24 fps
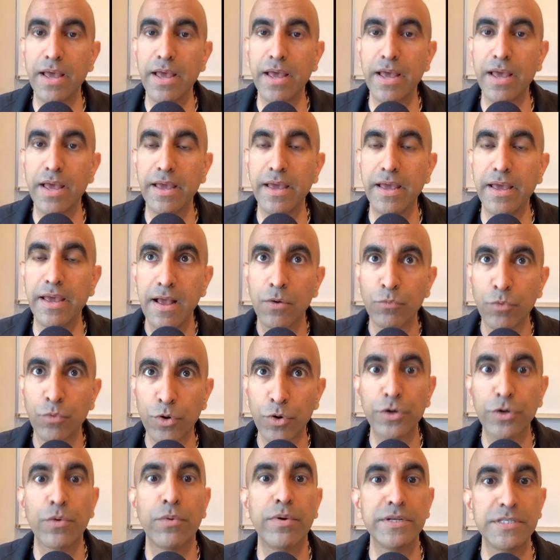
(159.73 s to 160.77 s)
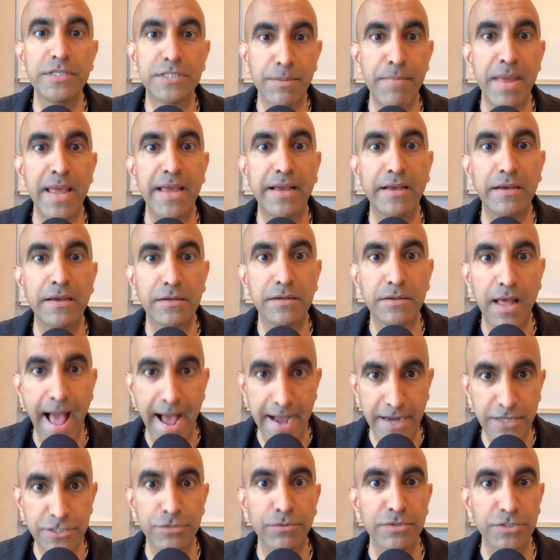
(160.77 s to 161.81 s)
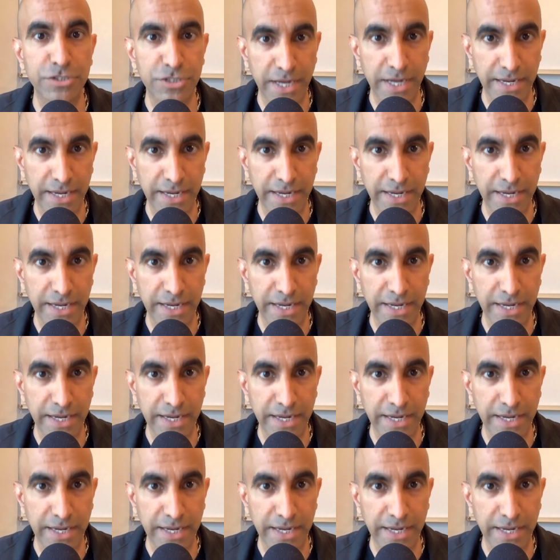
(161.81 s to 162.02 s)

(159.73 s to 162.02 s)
we're going to make actual changes.